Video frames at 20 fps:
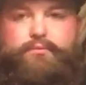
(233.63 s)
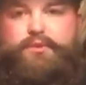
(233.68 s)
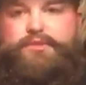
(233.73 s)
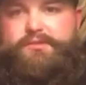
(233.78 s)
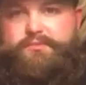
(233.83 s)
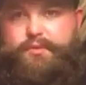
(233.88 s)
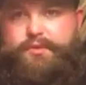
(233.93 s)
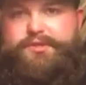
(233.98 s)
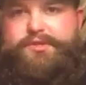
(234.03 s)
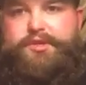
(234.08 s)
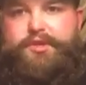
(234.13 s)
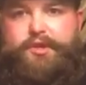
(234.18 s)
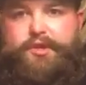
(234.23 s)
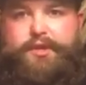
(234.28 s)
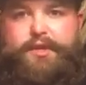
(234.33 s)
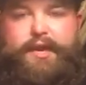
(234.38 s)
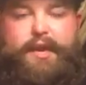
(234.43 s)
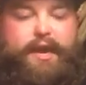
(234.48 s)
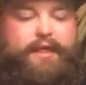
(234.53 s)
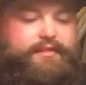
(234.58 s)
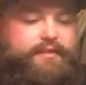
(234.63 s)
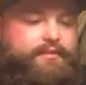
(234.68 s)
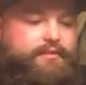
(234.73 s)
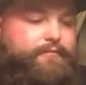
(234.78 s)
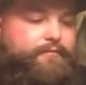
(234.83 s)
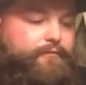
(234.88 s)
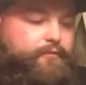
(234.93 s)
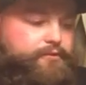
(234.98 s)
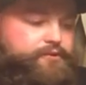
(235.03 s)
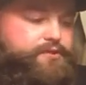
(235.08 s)
was good, and I think
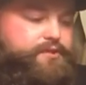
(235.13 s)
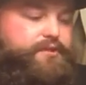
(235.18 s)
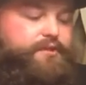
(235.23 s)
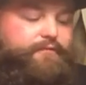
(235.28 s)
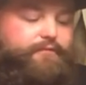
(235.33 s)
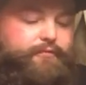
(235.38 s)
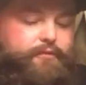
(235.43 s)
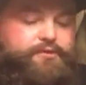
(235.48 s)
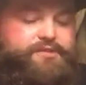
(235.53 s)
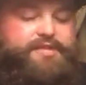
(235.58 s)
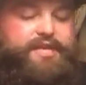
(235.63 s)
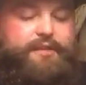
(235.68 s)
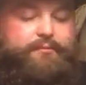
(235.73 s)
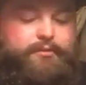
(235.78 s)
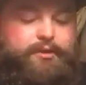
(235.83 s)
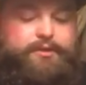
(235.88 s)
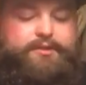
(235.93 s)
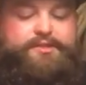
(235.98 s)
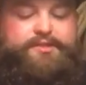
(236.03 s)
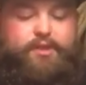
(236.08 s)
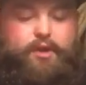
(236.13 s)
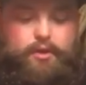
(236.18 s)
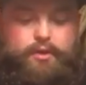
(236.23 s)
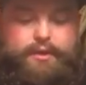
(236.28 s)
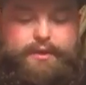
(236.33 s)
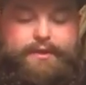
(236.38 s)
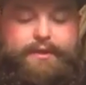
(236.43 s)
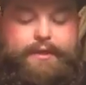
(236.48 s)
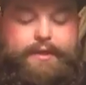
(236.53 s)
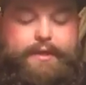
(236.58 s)
the first team looked
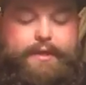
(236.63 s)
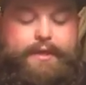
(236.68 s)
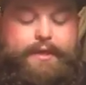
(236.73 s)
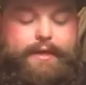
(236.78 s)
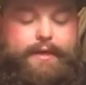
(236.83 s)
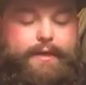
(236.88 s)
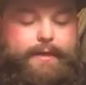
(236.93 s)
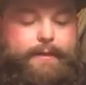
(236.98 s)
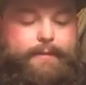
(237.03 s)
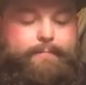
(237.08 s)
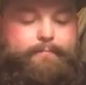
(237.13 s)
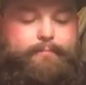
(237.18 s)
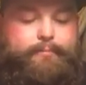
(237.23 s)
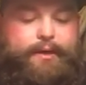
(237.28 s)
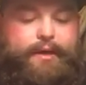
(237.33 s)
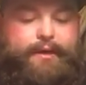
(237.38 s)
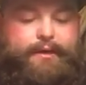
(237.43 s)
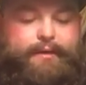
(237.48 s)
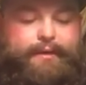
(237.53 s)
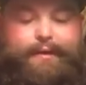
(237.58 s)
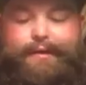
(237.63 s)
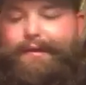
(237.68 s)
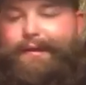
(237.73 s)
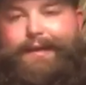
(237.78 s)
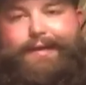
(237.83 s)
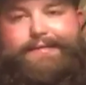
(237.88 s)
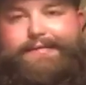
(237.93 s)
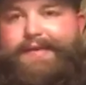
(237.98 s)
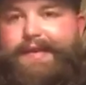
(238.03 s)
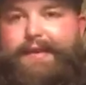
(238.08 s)
solid. But like
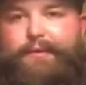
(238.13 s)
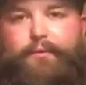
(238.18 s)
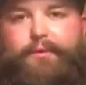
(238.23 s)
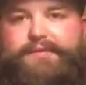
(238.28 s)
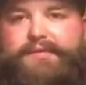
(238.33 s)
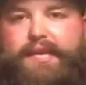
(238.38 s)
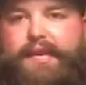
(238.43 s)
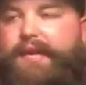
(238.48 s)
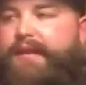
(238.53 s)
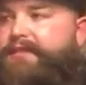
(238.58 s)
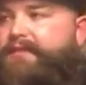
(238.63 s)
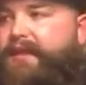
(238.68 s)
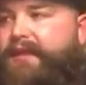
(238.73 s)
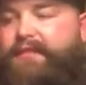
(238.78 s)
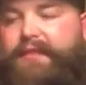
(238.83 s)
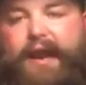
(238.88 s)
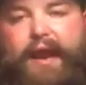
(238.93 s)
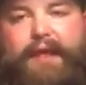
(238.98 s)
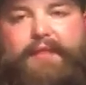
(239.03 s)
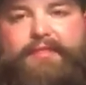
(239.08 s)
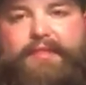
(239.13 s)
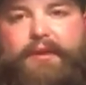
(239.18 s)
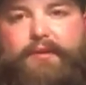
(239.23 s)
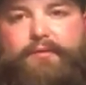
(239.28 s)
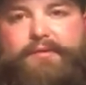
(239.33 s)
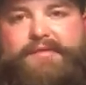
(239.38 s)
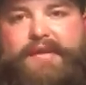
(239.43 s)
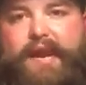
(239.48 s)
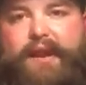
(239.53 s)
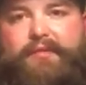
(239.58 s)
I said, it wasn't anything that I
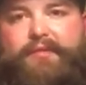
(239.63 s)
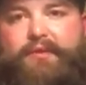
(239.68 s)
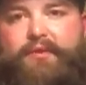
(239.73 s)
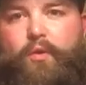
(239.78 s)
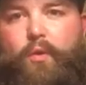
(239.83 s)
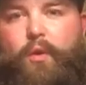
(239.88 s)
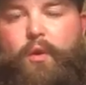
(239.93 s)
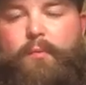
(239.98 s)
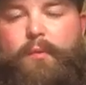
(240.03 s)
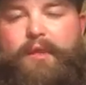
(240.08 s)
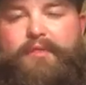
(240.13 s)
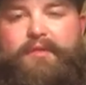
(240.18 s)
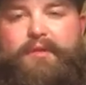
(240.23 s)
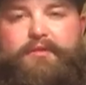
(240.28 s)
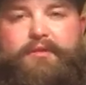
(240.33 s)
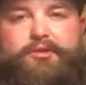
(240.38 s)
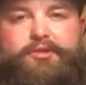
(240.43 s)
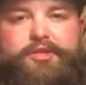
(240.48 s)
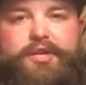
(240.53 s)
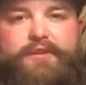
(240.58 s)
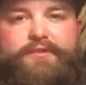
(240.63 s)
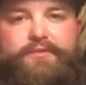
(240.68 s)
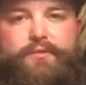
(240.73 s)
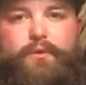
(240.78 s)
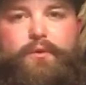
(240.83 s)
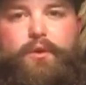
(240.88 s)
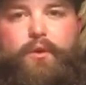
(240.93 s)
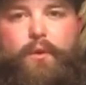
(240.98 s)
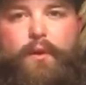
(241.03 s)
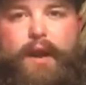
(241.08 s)
think was out of the norm. I think the Chiefs
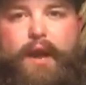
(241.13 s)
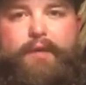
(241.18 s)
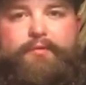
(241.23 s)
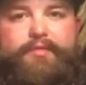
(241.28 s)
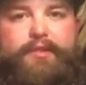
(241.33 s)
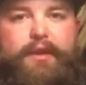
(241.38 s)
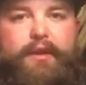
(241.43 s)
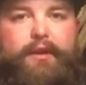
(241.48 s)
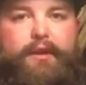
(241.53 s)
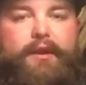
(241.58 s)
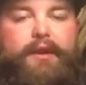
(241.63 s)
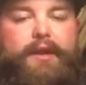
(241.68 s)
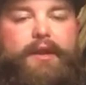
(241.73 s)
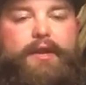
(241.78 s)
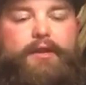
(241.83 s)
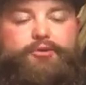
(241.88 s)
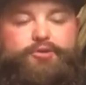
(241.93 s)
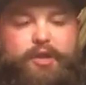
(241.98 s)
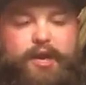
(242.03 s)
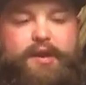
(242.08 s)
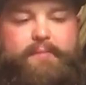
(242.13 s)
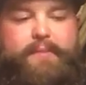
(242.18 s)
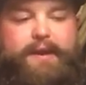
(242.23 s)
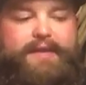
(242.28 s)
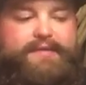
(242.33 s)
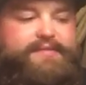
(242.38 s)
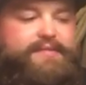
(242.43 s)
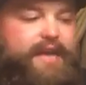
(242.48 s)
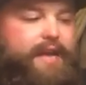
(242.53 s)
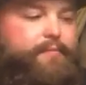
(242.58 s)
were going out there trying to
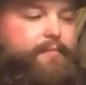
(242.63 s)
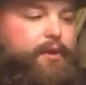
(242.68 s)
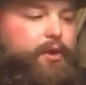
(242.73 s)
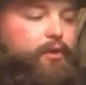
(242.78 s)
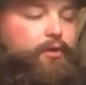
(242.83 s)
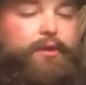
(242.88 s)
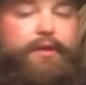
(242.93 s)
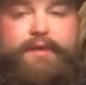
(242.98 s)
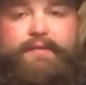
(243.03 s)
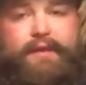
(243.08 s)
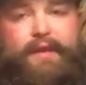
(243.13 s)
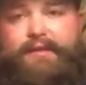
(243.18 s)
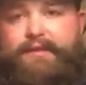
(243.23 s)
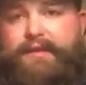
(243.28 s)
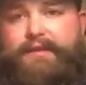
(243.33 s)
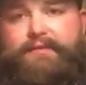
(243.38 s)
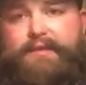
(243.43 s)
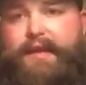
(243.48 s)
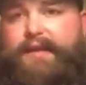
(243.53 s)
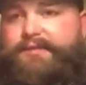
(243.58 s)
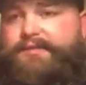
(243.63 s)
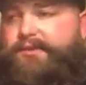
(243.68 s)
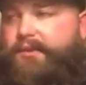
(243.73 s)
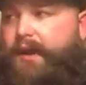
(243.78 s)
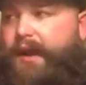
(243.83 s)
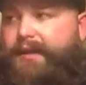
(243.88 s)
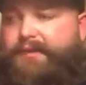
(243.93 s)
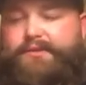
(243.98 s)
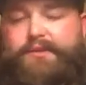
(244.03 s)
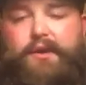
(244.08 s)
make a statement early, and they did that, so
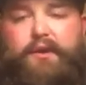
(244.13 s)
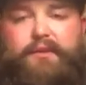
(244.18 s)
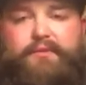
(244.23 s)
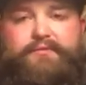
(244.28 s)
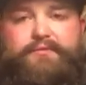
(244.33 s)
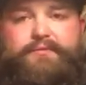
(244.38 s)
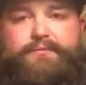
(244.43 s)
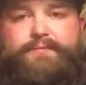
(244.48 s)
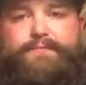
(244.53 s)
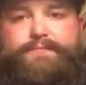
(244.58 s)
hats off.